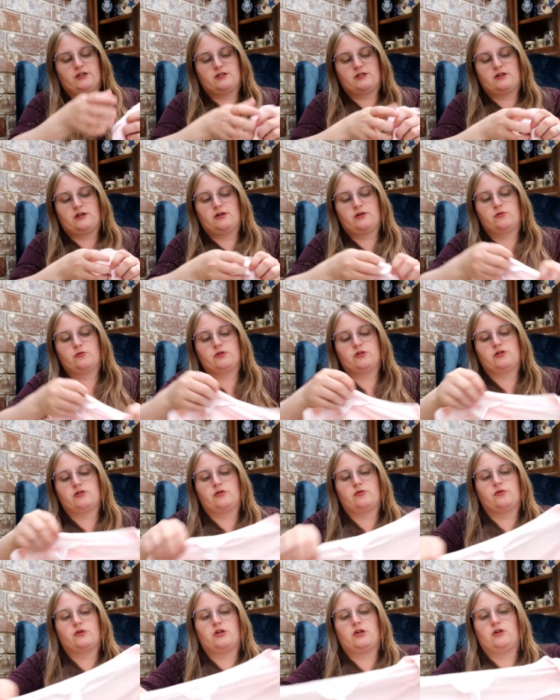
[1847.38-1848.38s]
just thought it was
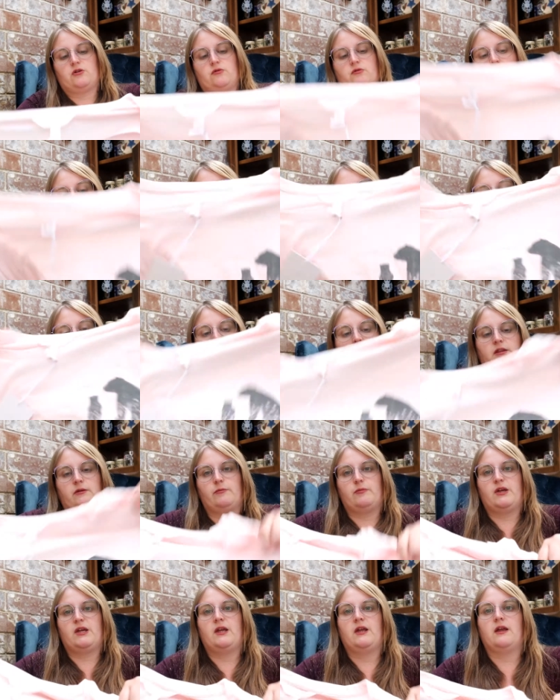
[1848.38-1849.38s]
so cute. I like the
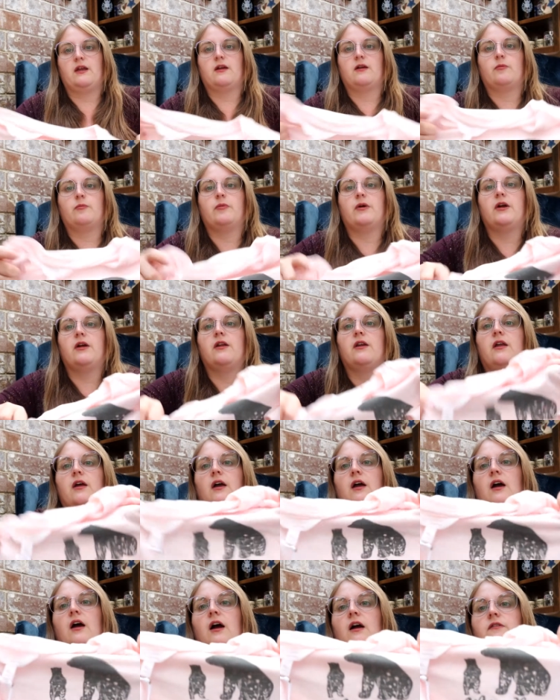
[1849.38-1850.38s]
pink, but
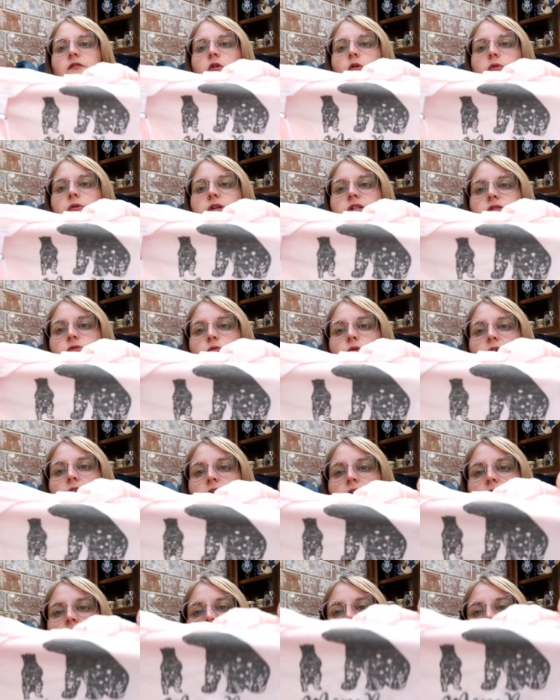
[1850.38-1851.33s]
I've always wanted